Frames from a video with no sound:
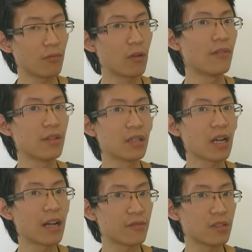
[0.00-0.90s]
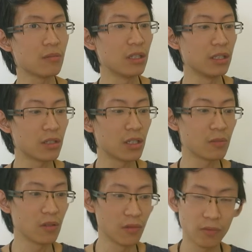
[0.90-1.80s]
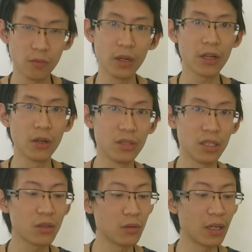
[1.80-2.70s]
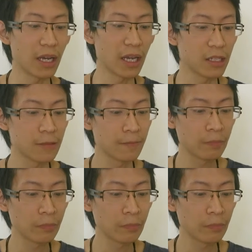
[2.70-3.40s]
rather kind of similar in terms of what goes into it, I guess.